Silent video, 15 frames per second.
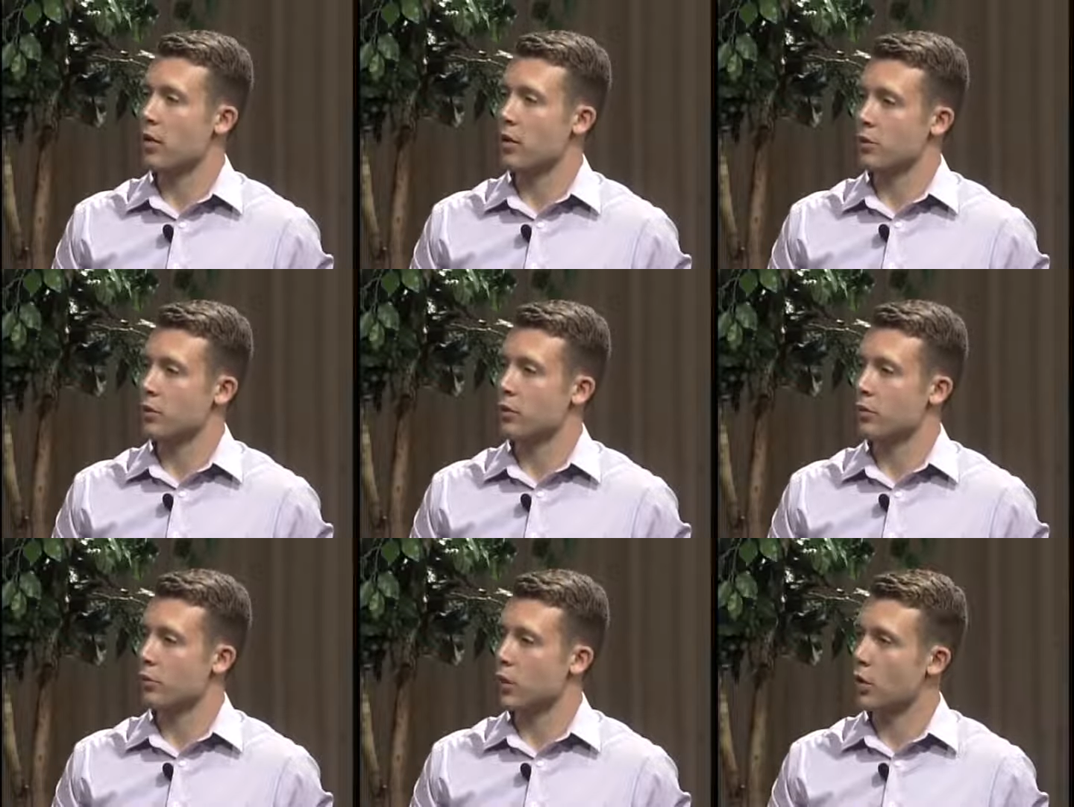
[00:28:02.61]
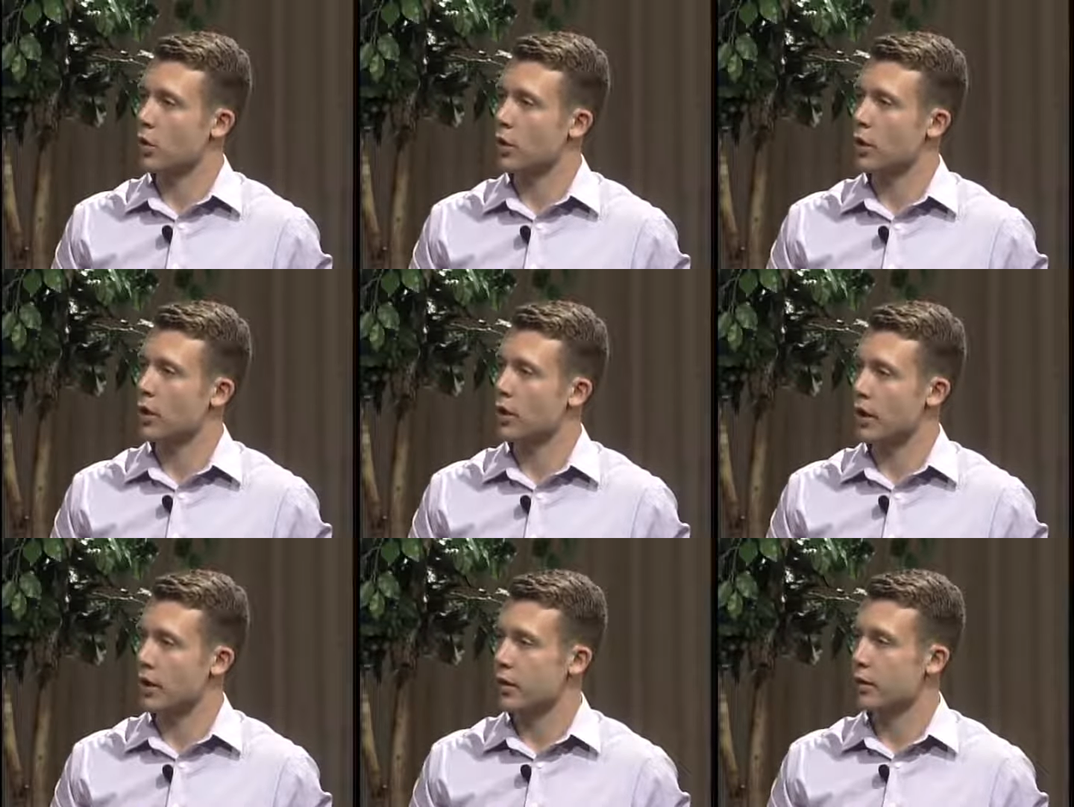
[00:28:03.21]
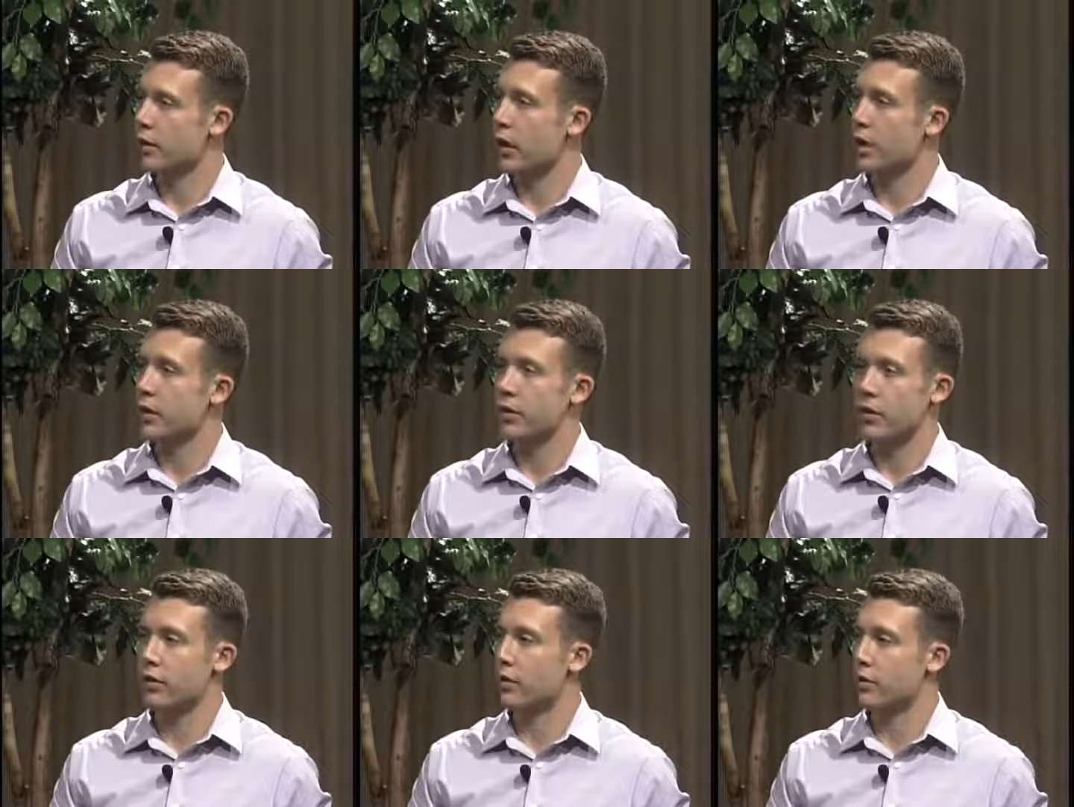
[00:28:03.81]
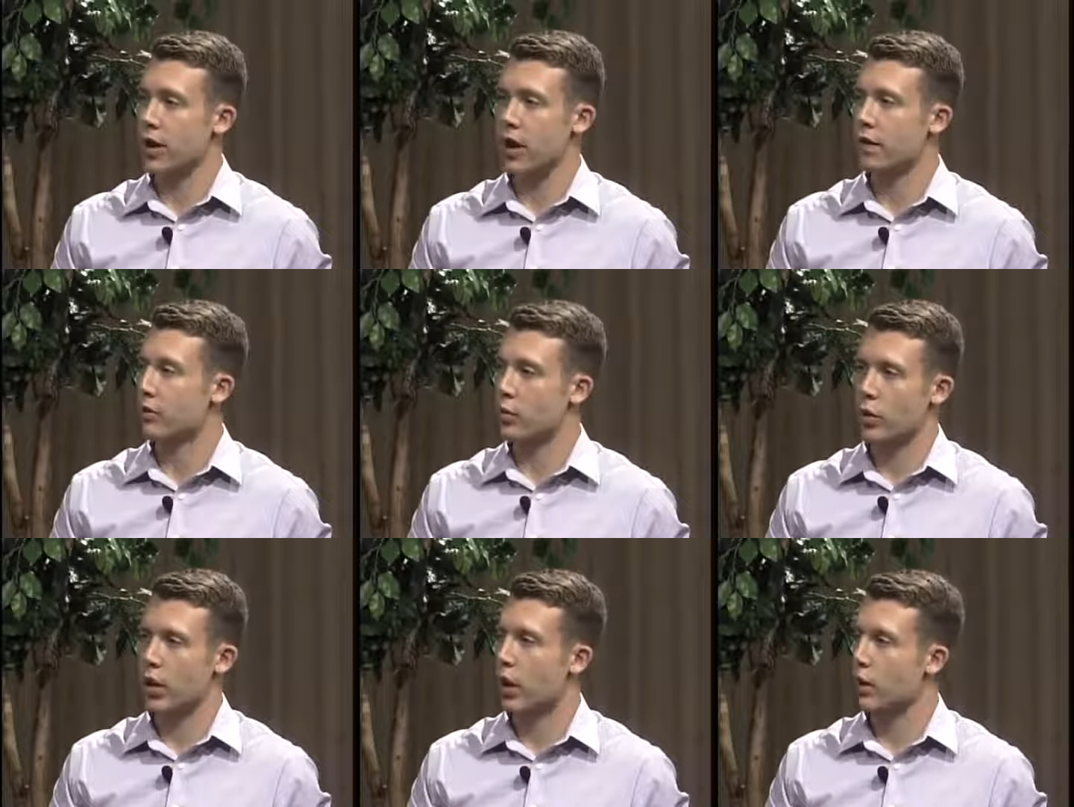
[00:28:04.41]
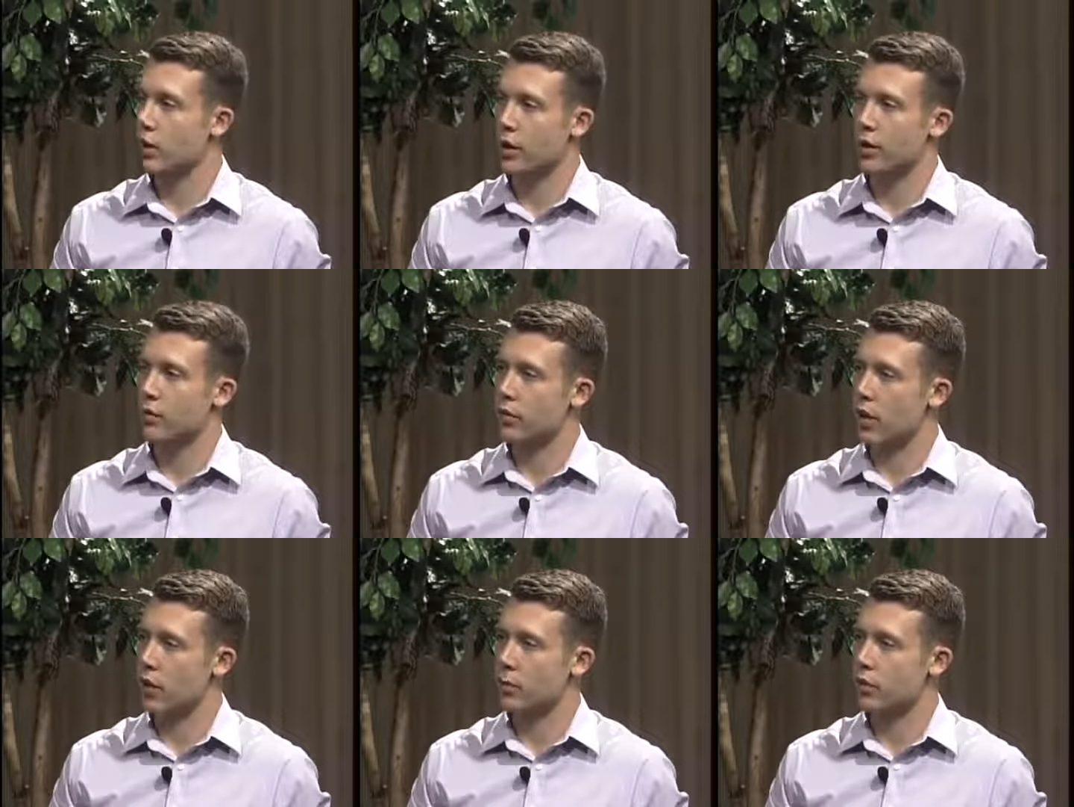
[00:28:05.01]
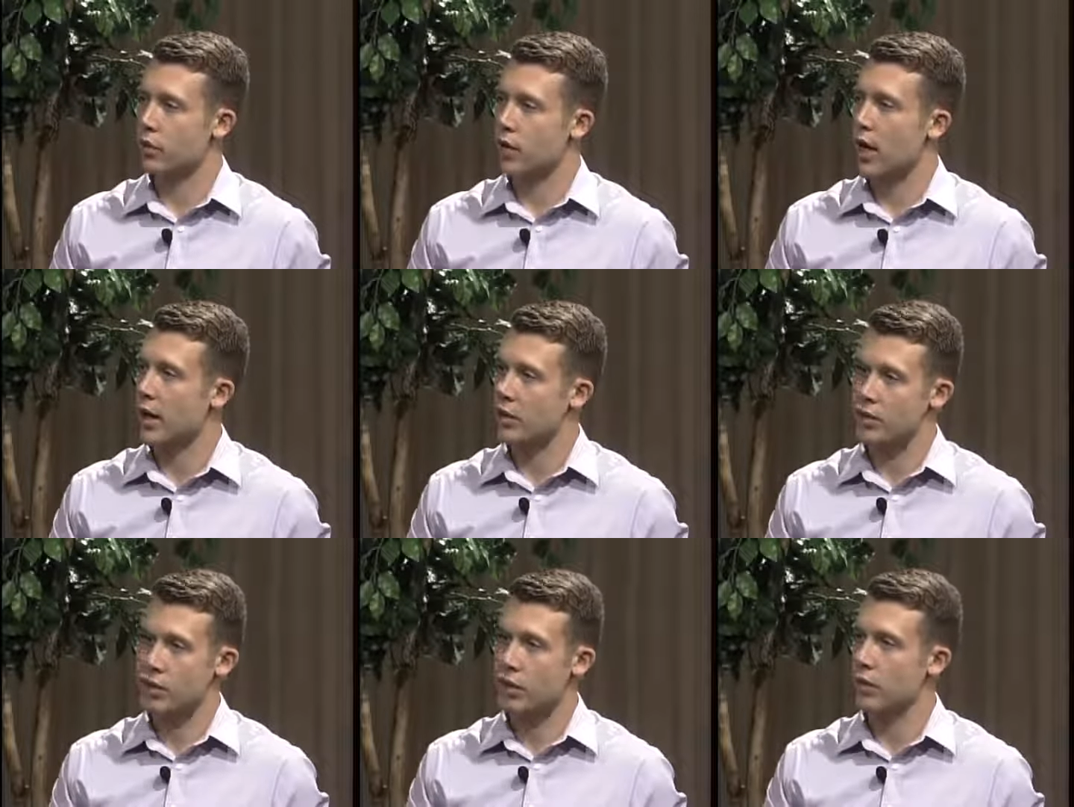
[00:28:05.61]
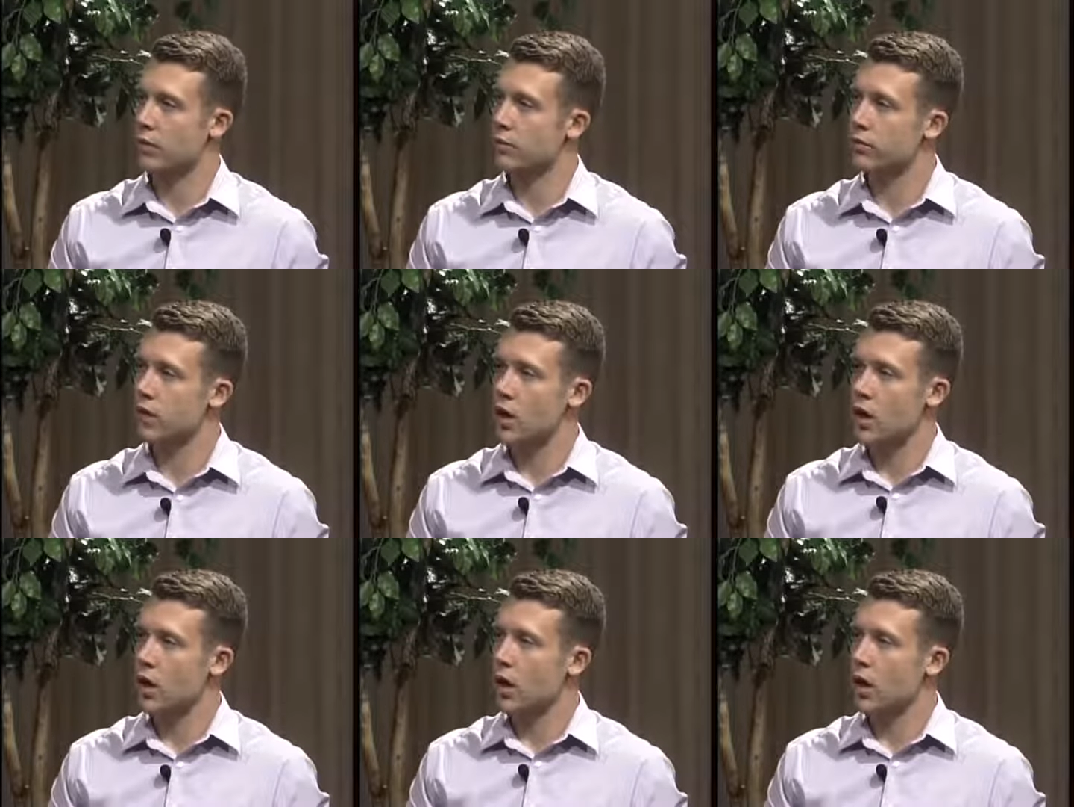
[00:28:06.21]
Base Lewis McChord, like you said, we're not looking for abstract sort of,